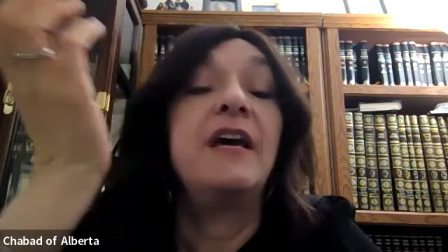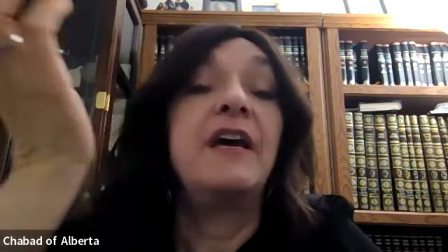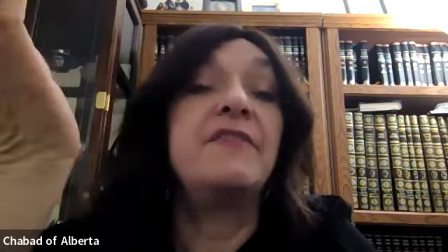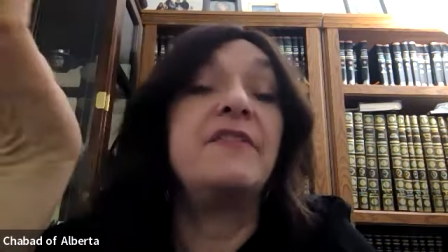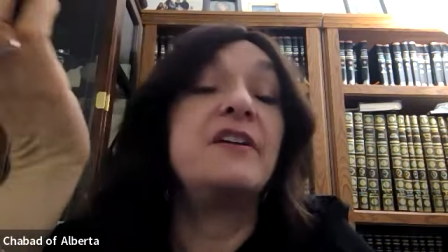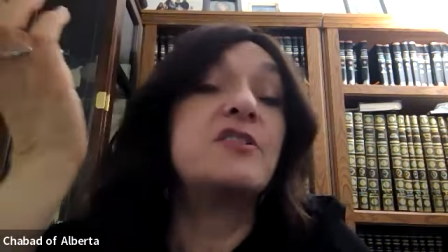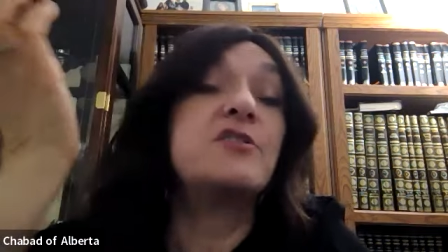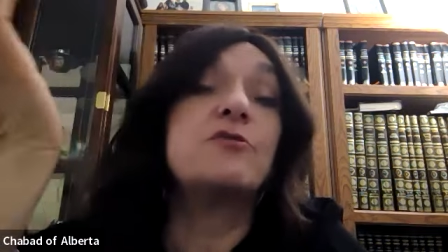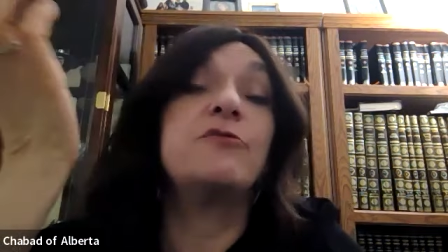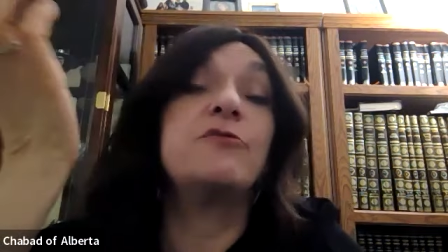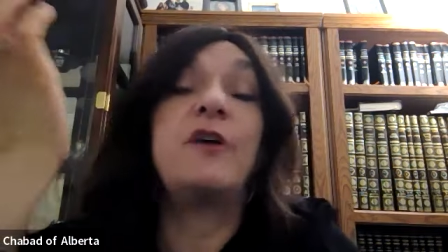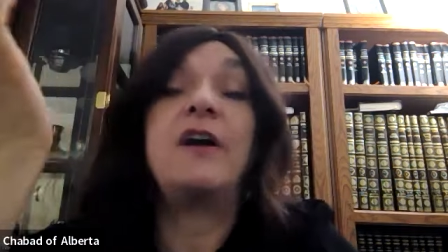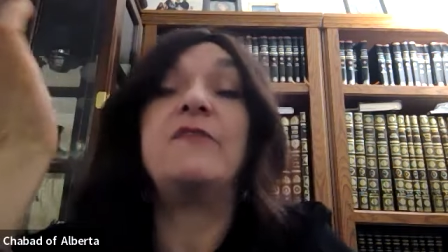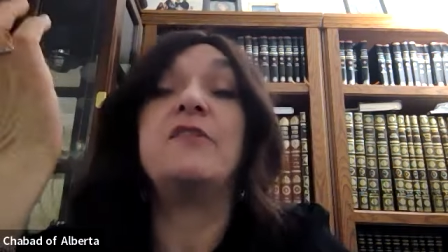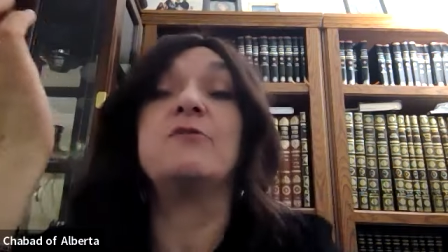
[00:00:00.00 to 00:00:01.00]
and they
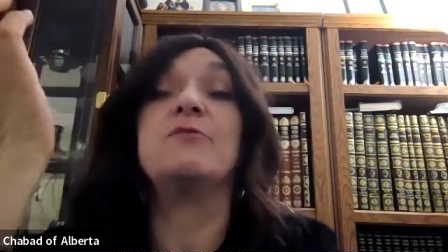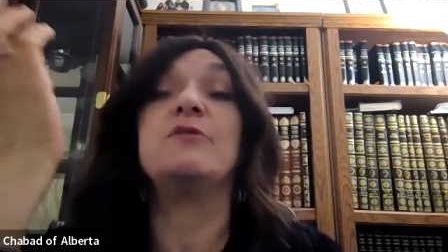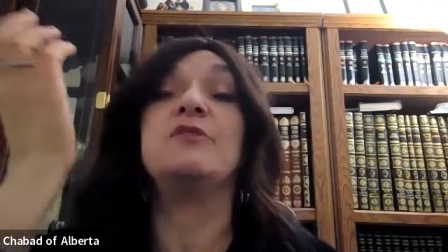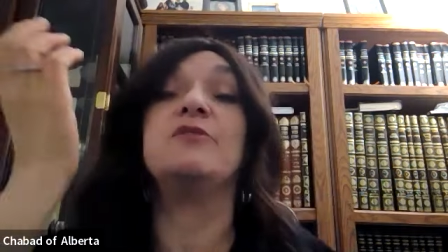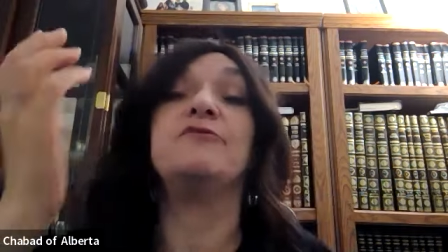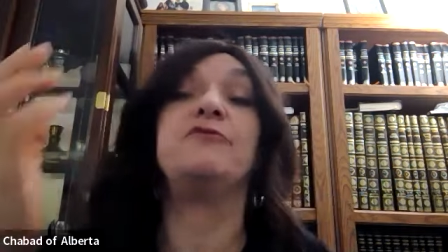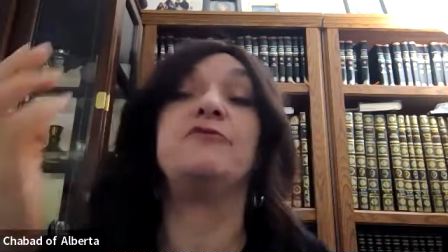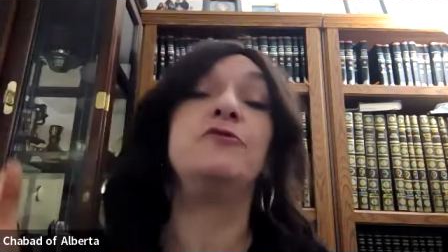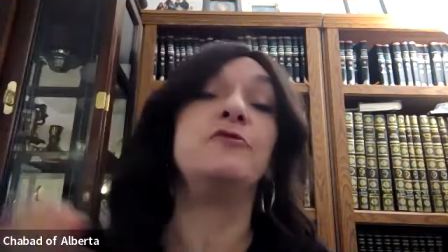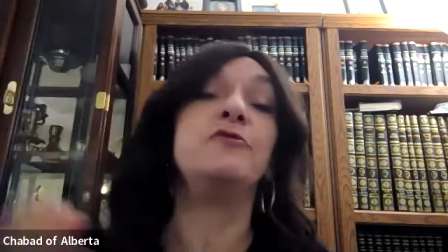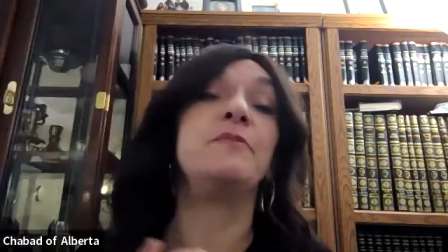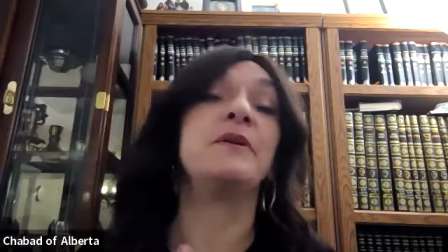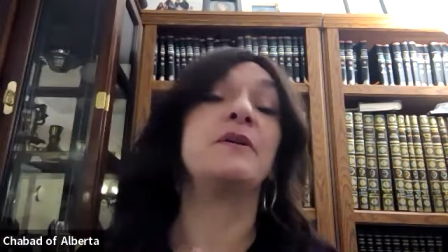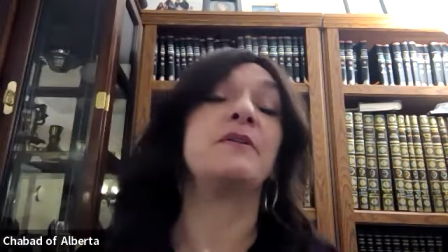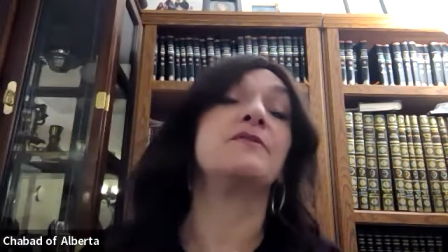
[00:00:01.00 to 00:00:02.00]
survived there with the food
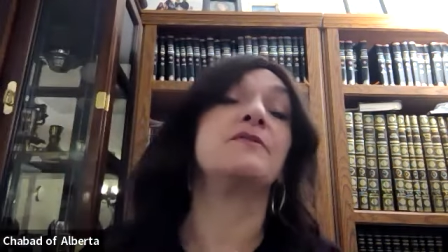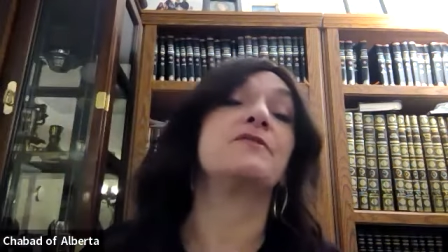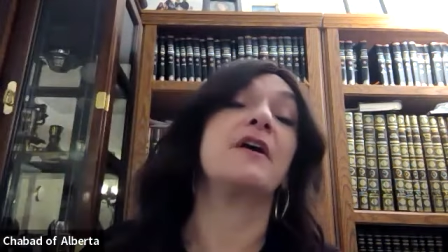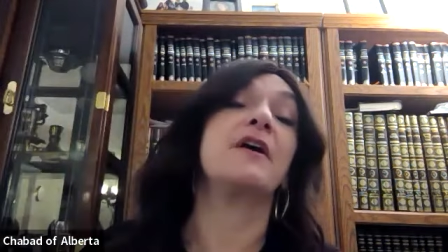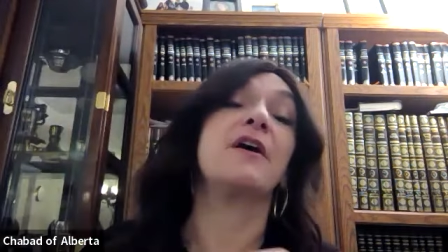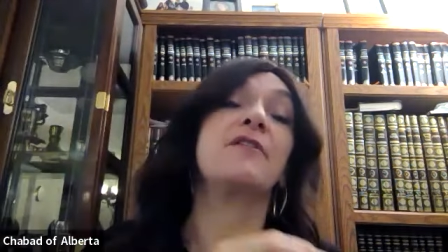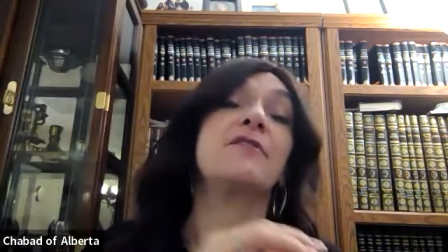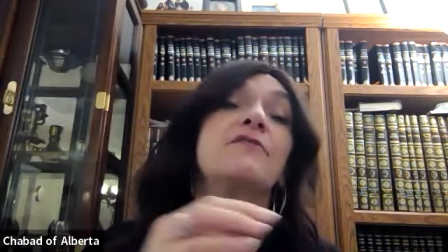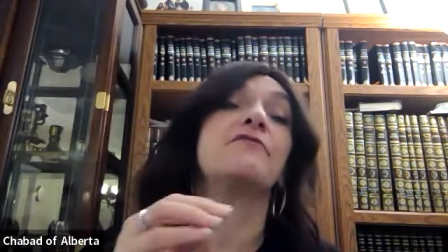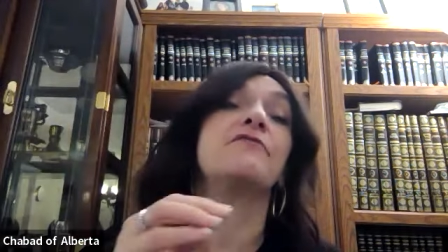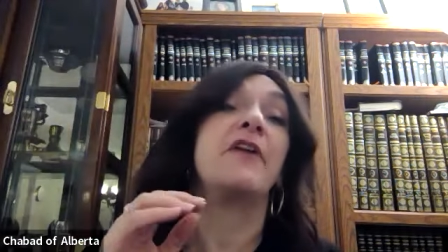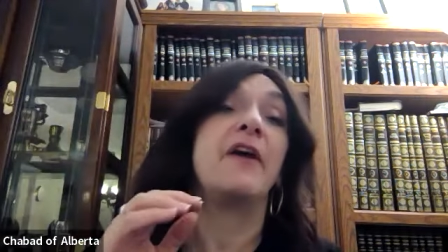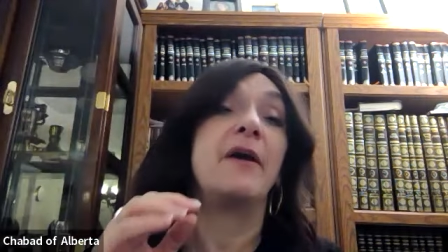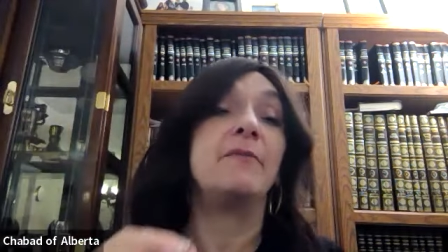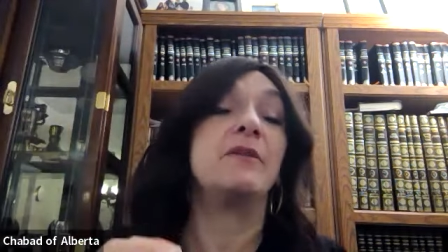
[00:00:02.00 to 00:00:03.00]
because the other
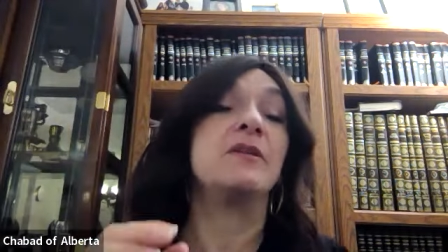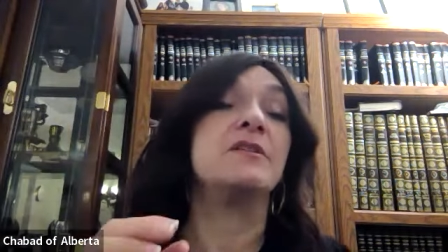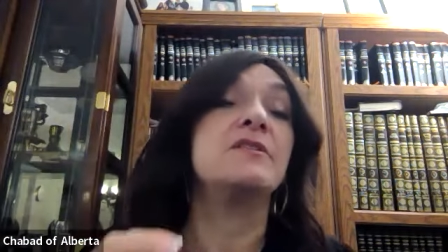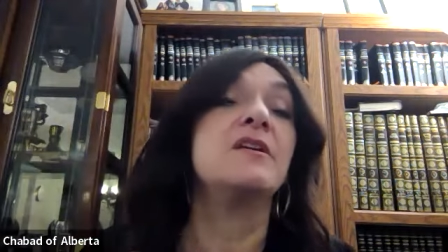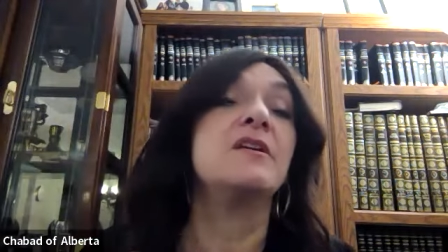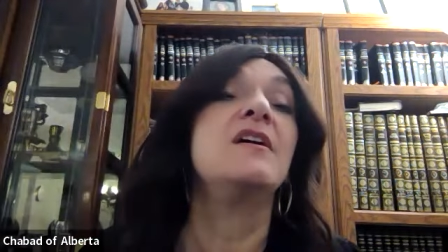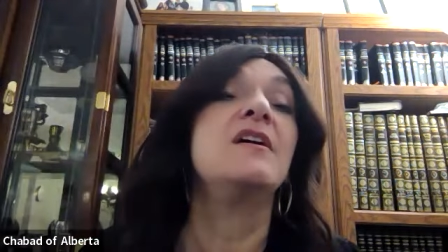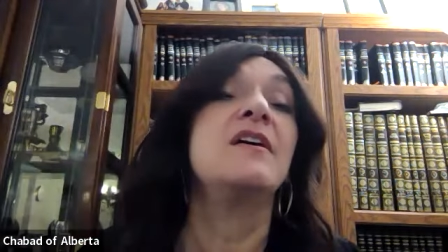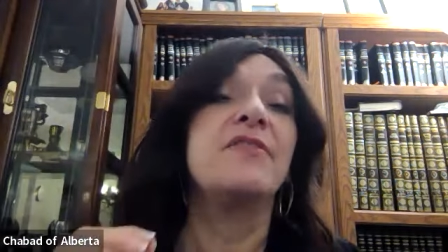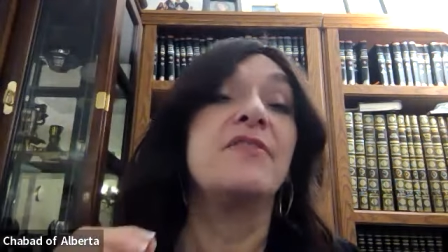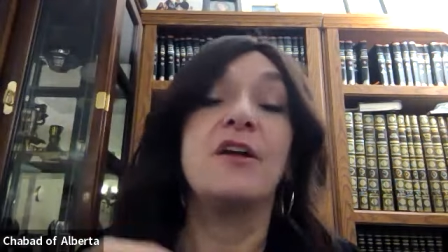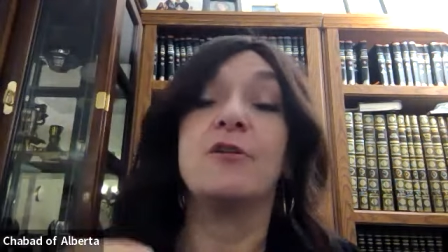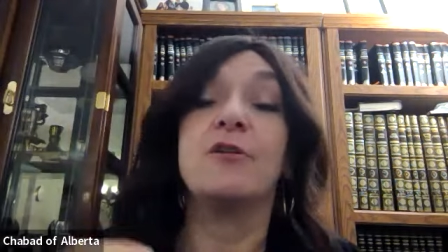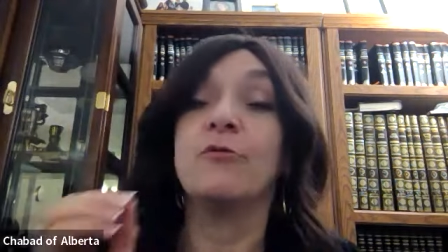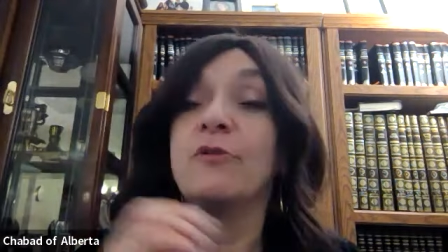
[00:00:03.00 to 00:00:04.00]
families
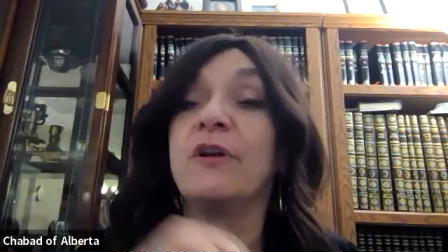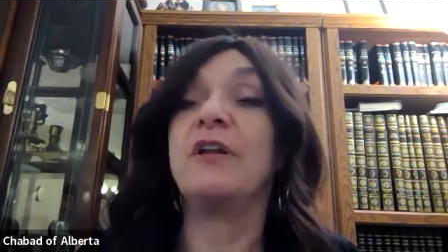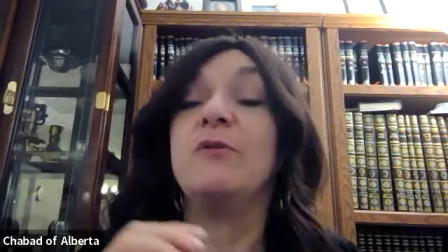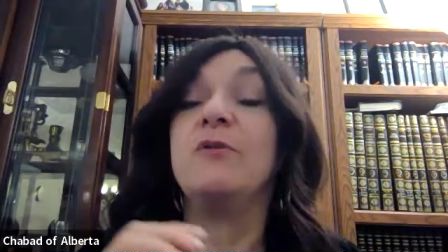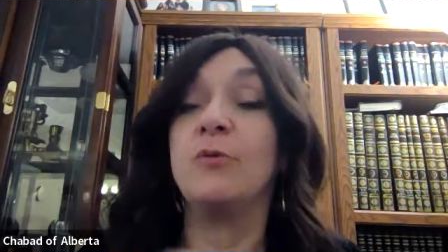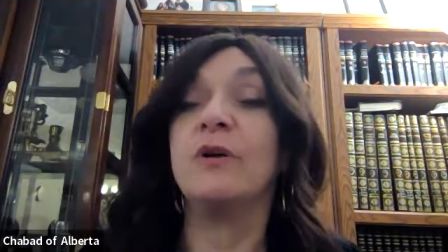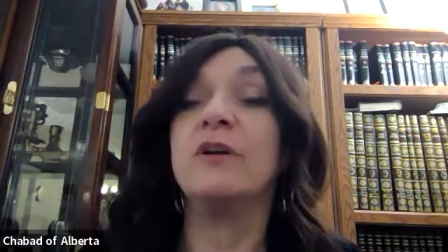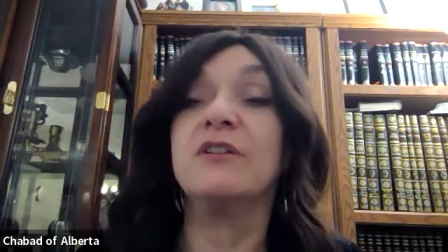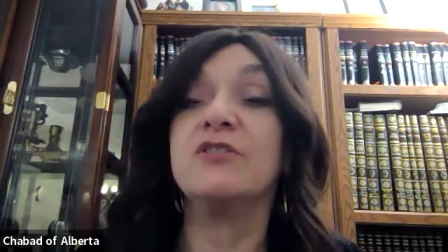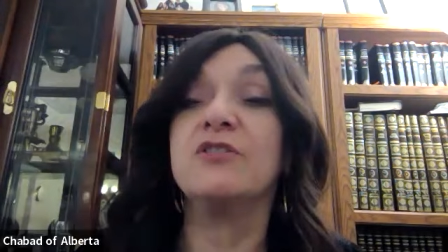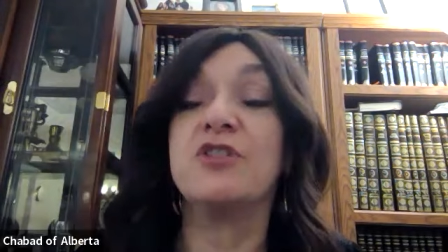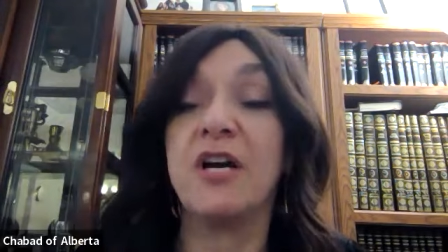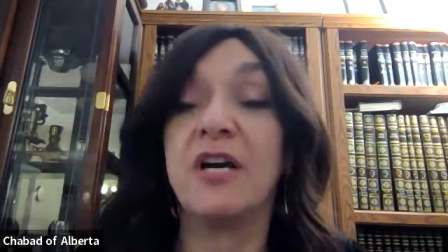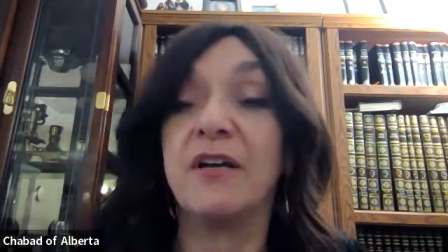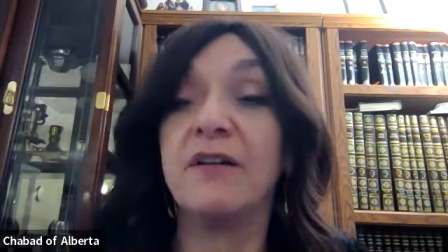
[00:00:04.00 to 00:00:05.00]
that already were in
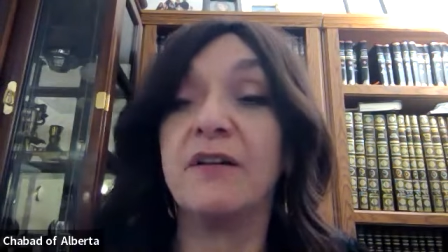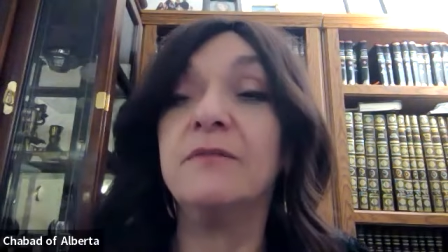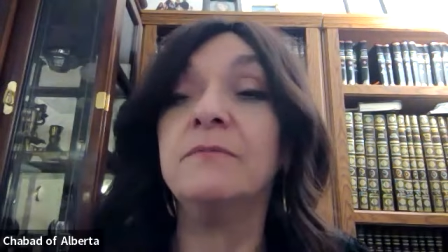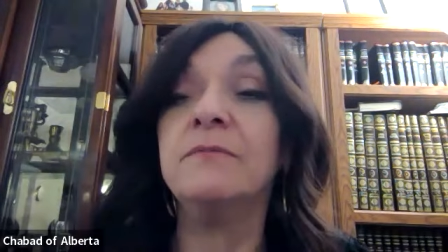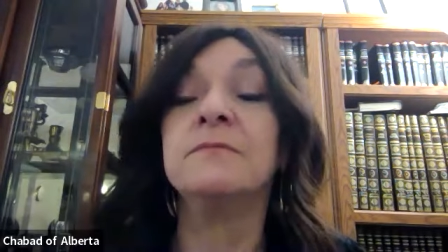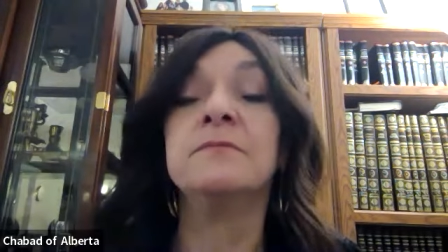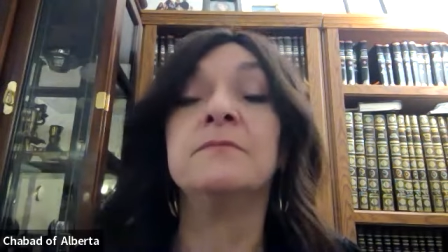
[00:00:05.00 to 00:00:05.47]
China,